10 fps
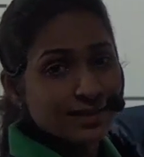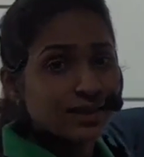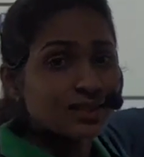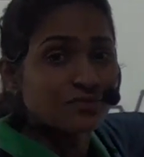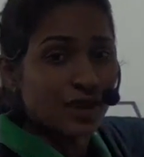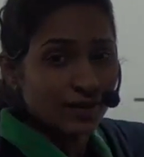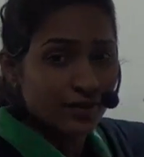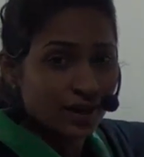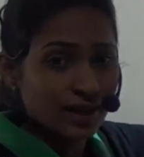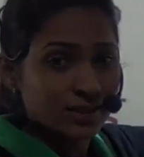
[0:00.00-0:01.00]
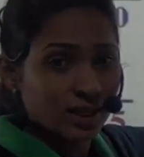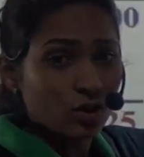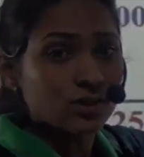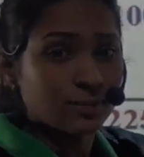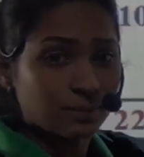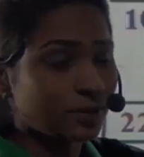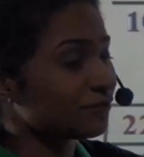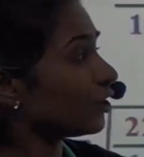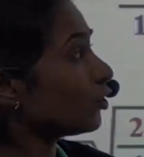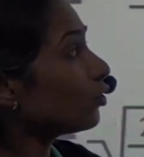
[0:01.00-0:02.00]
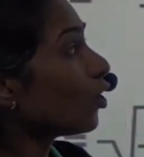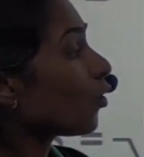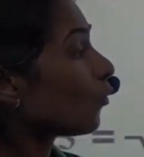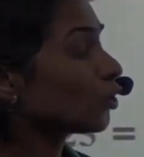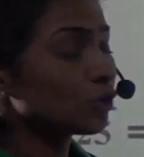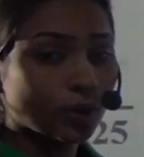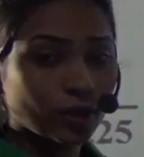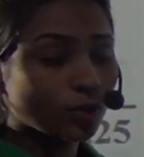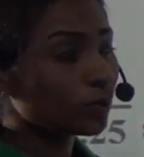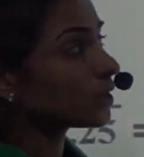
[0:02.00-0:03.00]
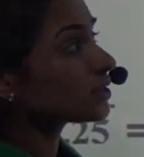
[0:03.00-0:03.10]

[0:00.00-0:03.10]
as it is very, very easy or simple for you, what you can do